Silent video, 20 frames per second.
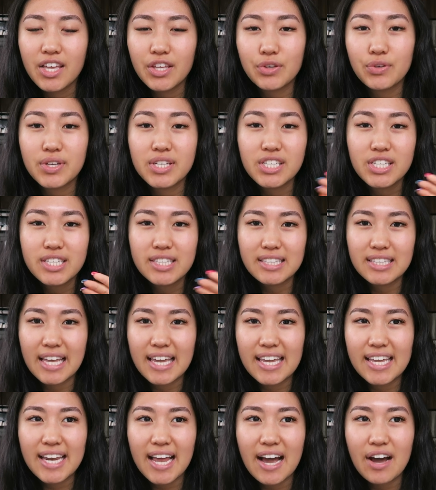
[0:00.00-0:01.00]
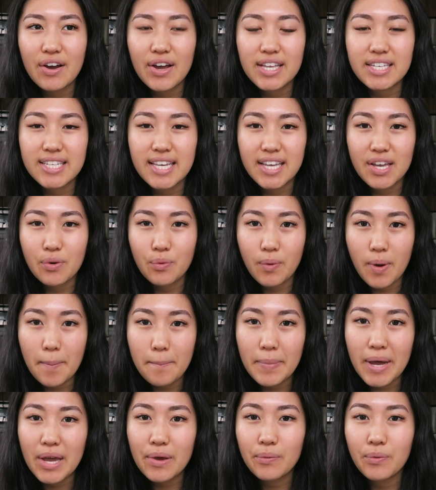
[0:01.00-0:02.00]
You can just lay it out and take it
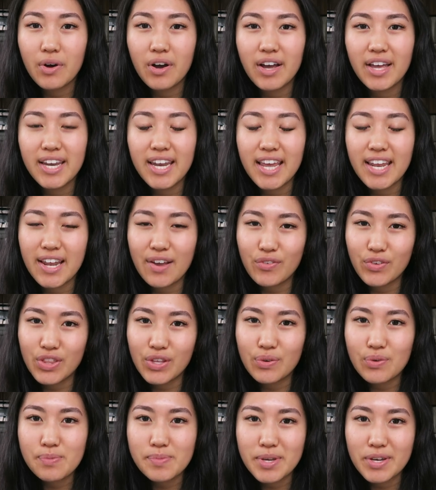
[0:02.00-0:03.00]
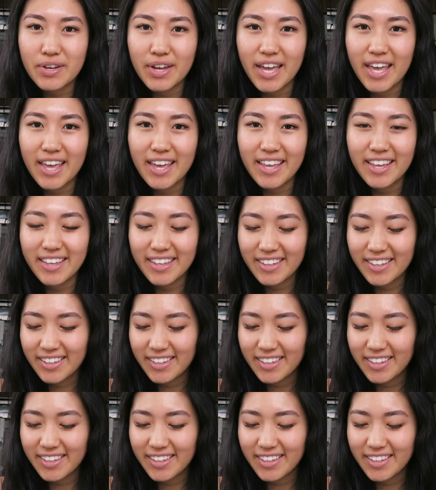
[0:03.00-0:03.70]
one by one, and everything will be okay.